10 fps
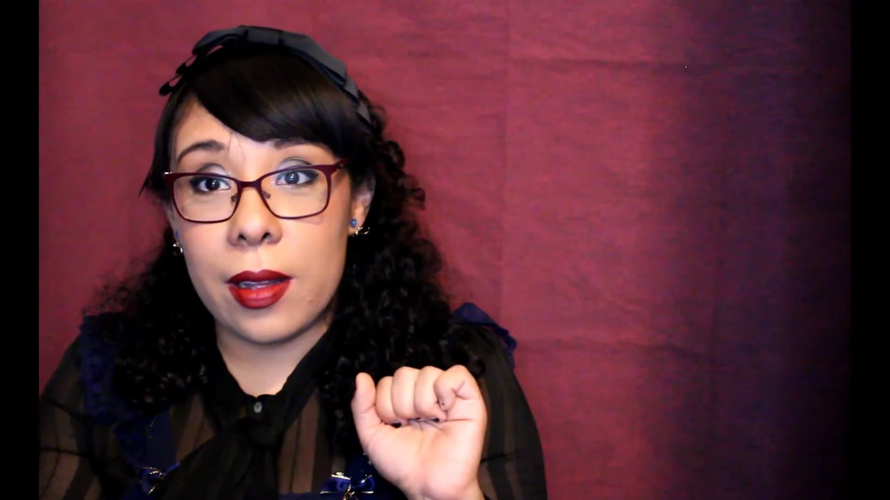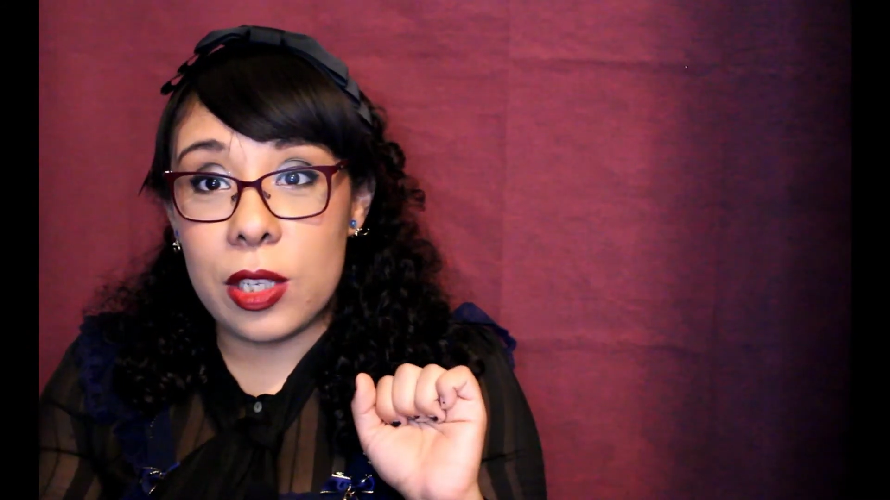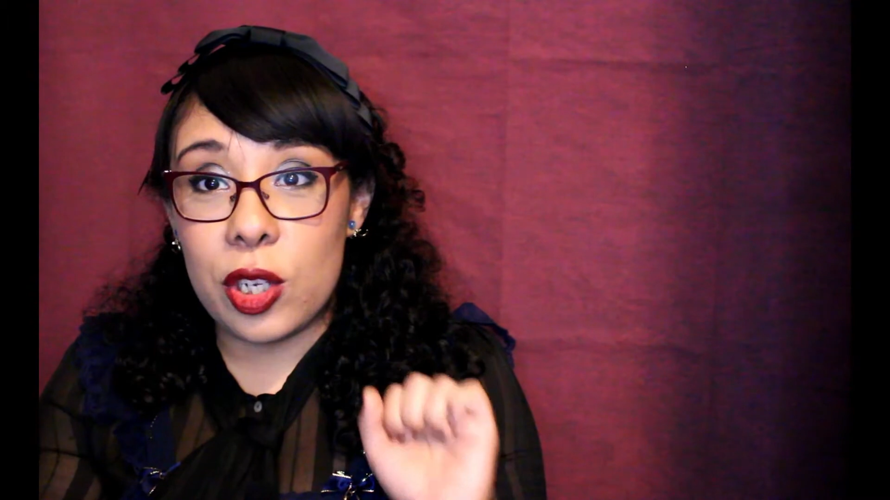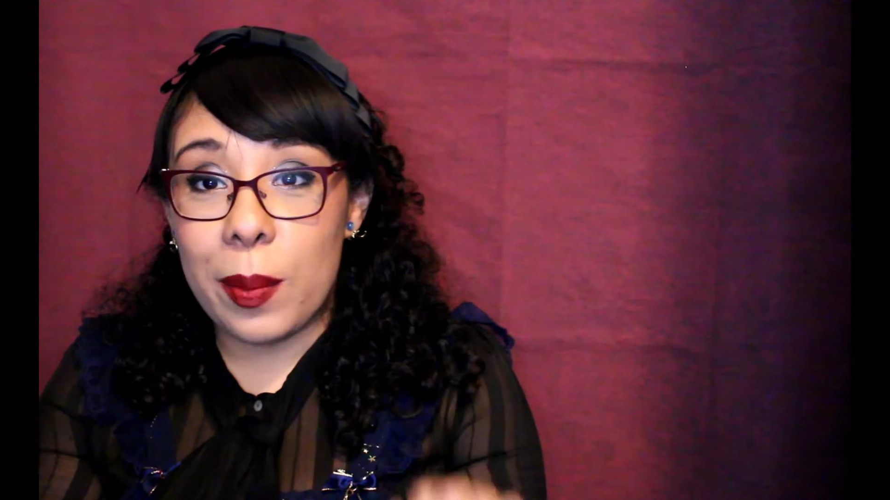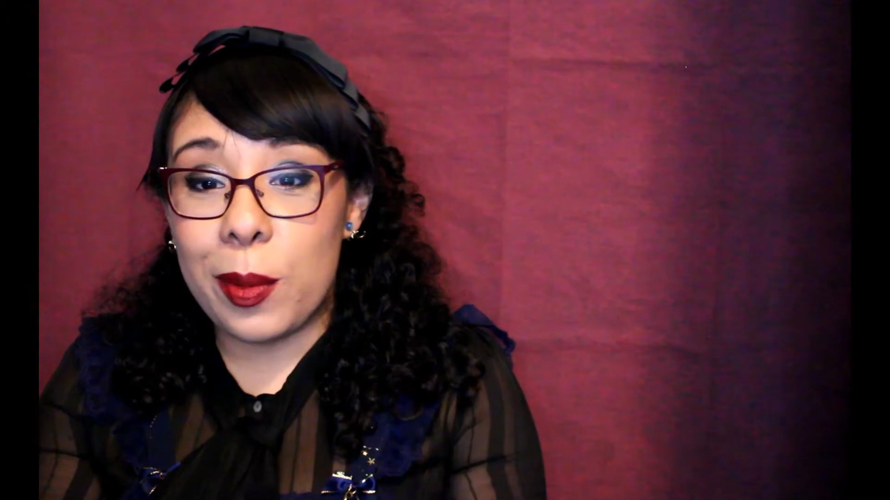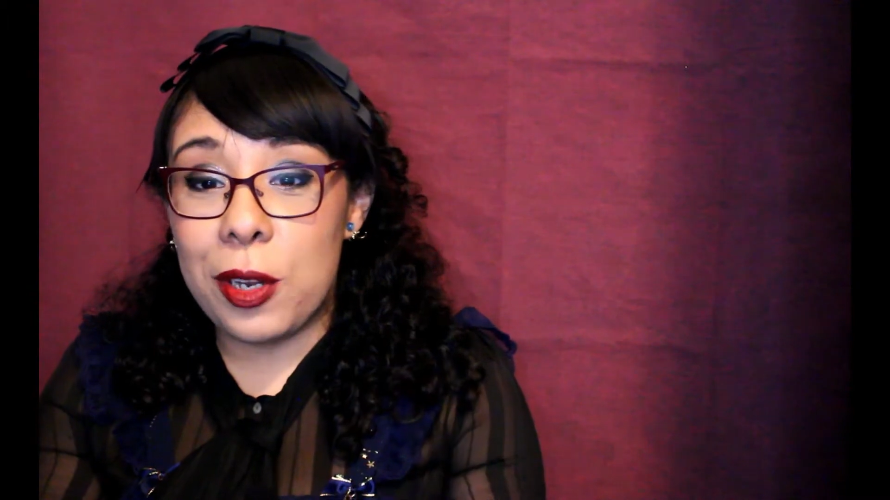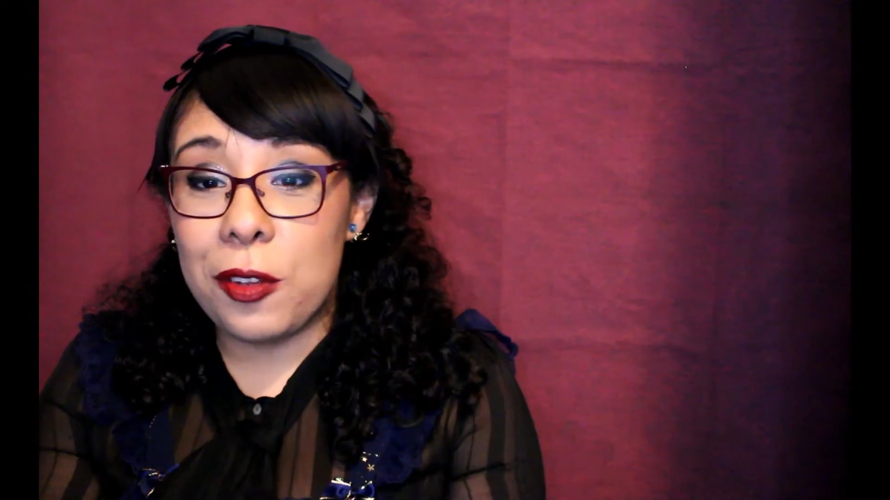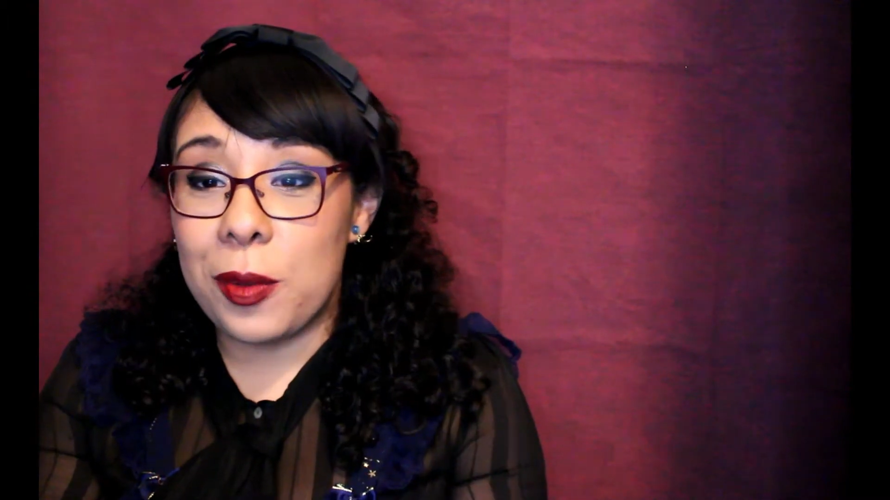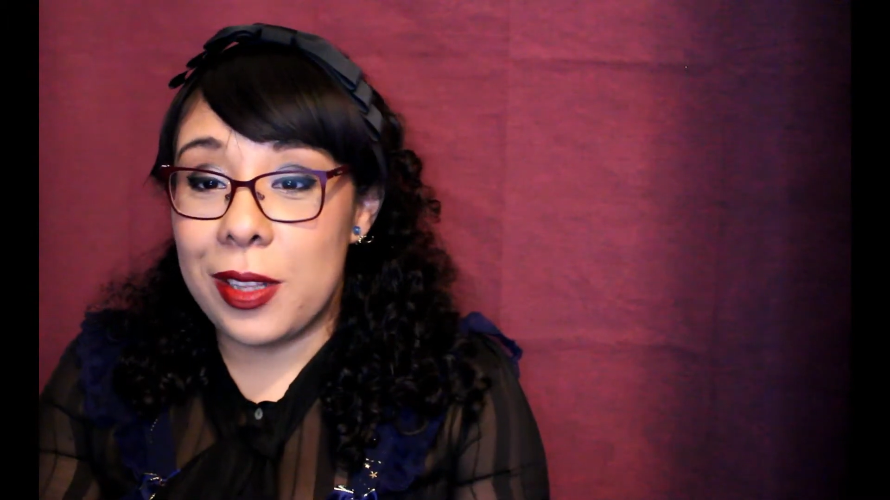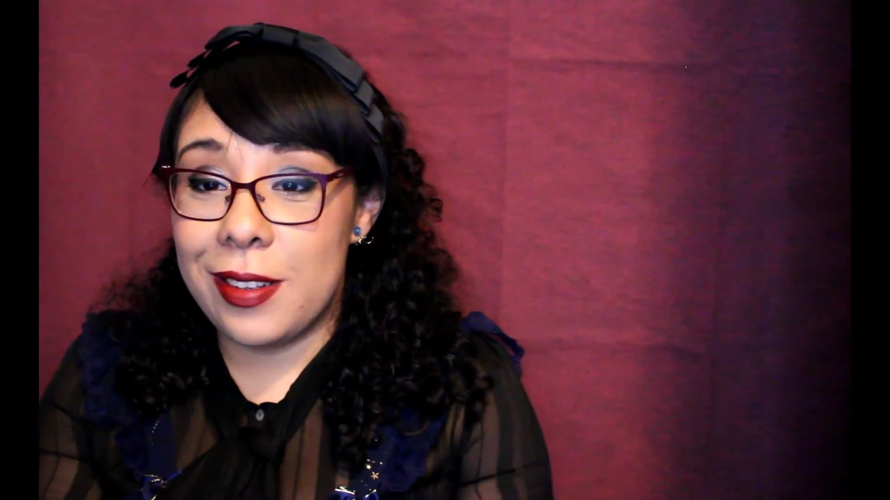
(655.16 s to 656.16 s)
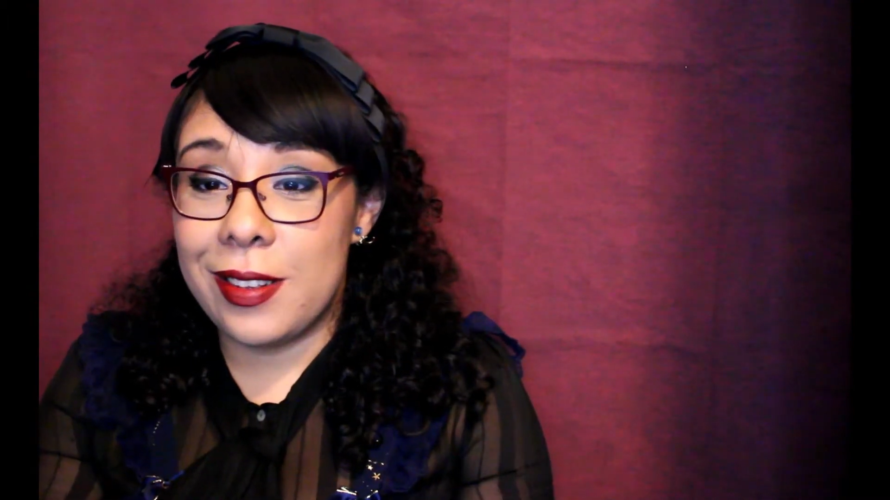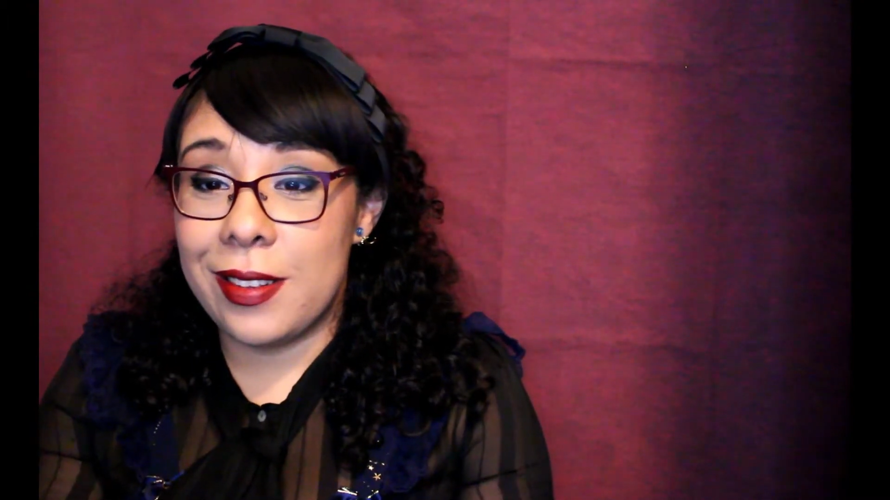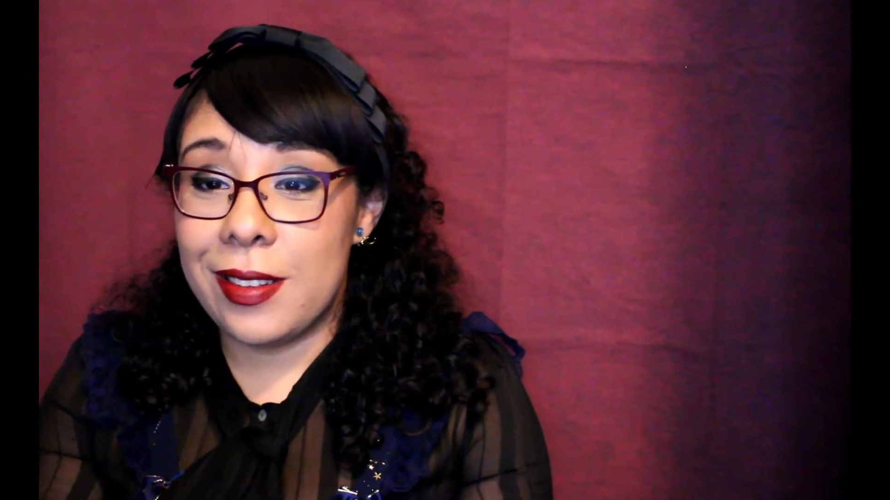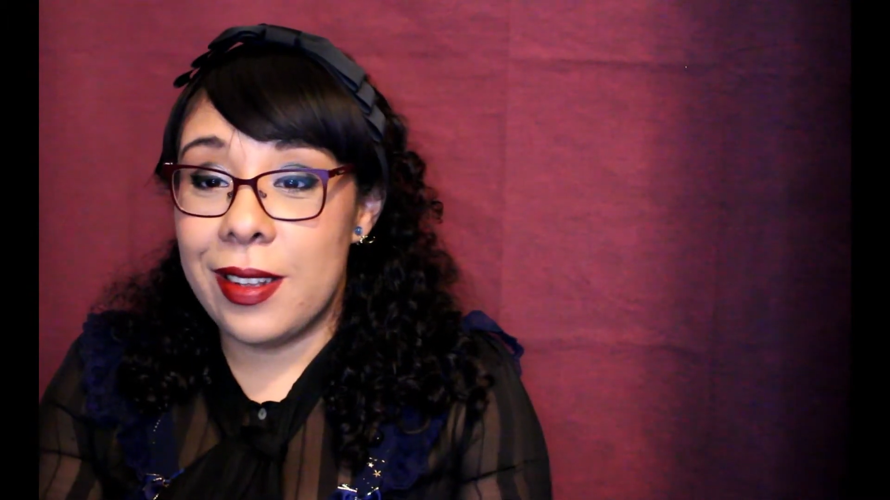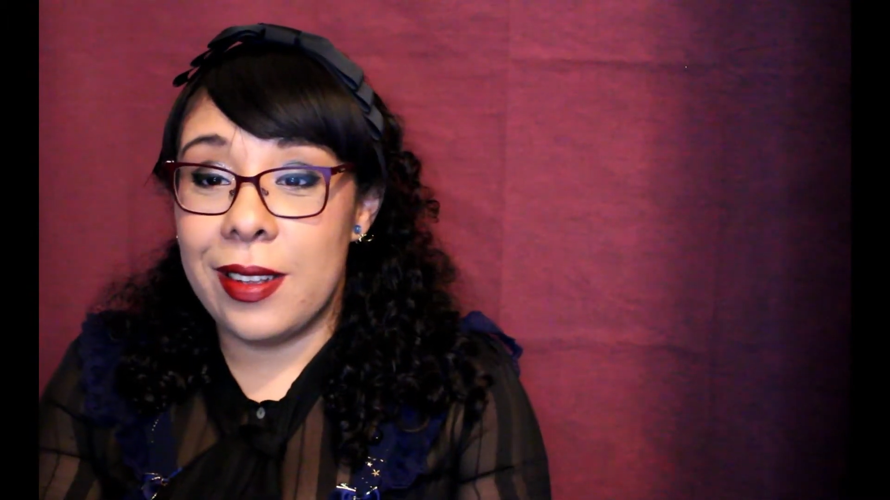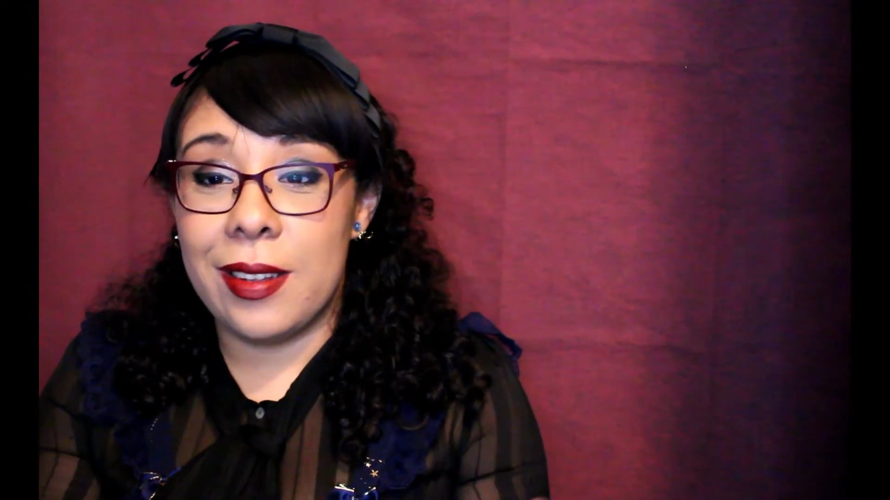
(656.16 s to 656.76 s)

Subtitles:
Japanese releases.